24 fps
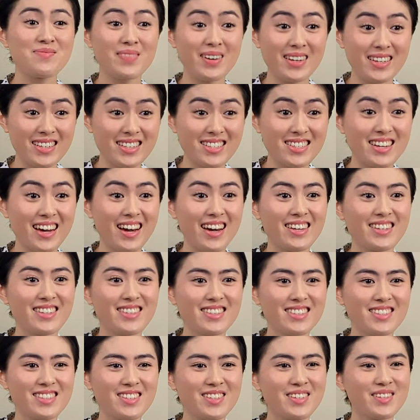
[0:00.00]
My
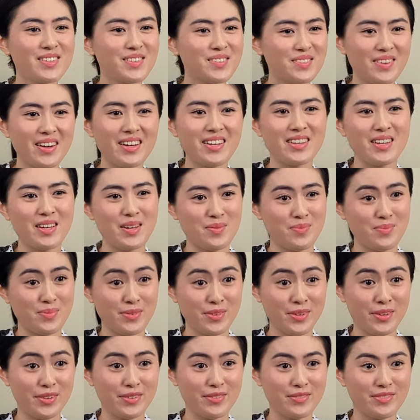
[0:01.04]
designs greatly
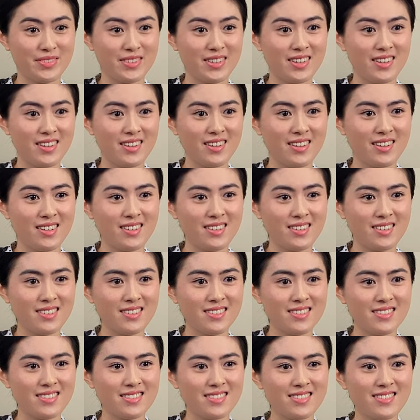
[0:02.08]
improved.
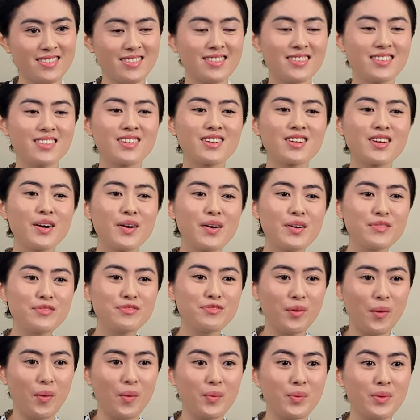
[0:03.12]
Going
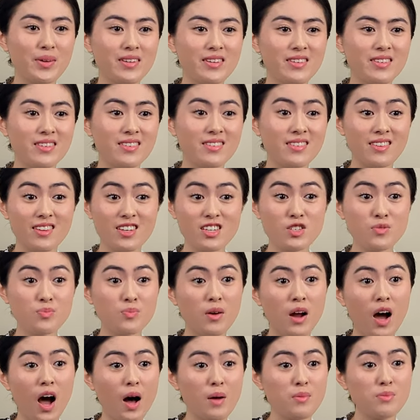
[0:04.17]
forward, this
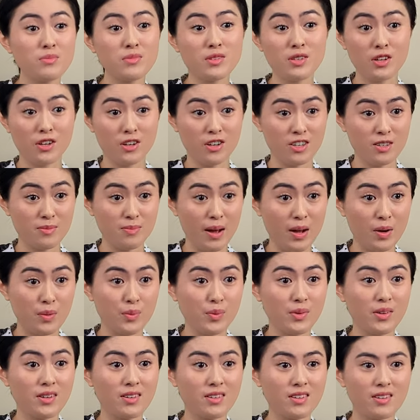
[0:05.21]
problem occurred in my
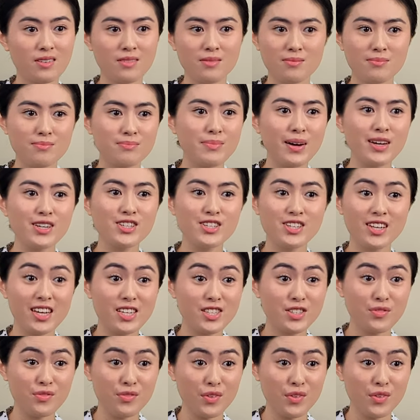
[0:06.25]
work much less